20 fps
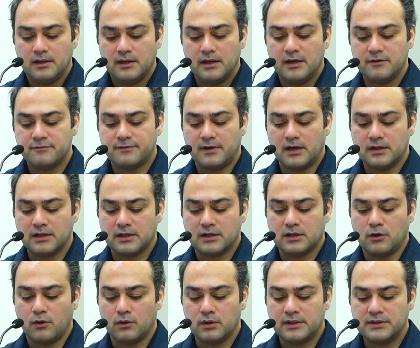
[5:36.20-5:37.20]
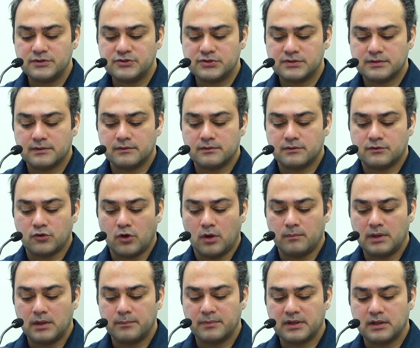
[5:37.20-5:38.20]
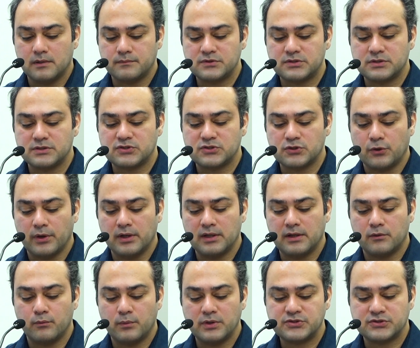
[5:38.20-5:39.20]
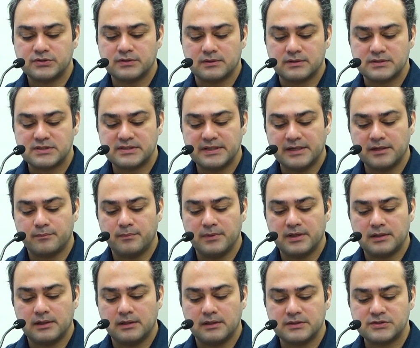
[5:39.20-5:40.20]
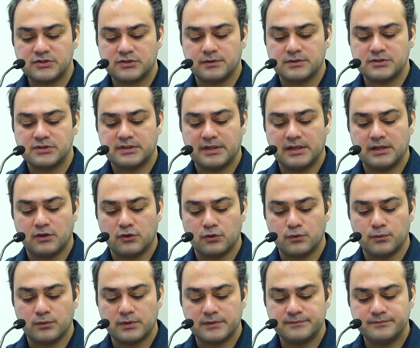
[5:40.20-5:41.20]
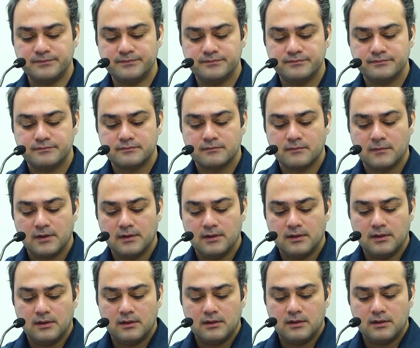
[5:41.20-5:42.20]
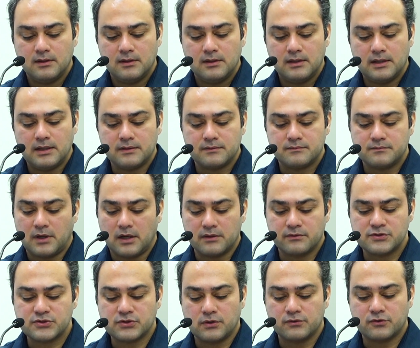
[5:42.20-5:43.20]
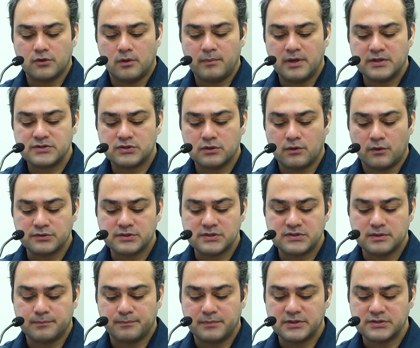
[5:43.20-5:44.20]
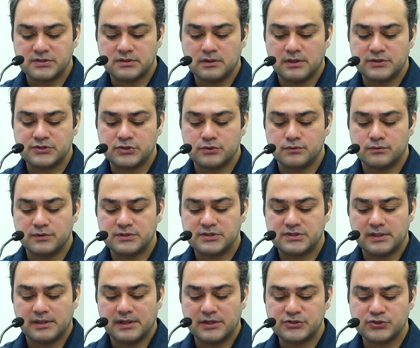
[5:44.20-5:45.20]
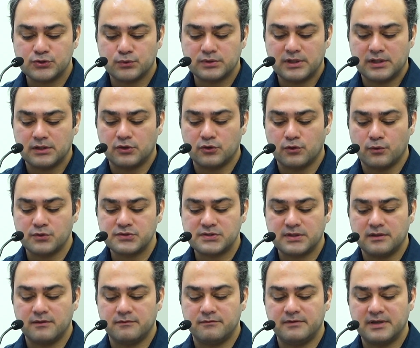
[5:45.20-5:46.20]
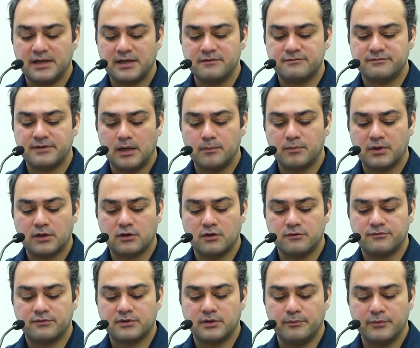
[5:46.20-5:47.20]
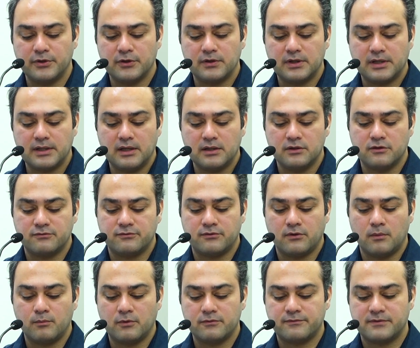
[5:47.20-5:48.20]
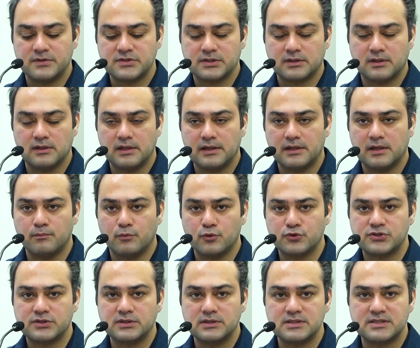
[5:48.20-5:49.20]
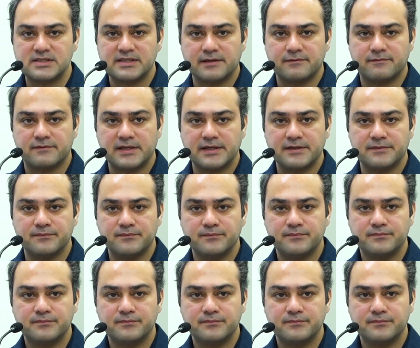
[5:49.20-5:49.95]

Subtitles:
If unacknowledged, trauma becomes the soil in which the resentment and distrust take root. And unresolved trauma is not just a personal issue, it's an issue that grows in the very fabric of community in the form of physical and emotional safety.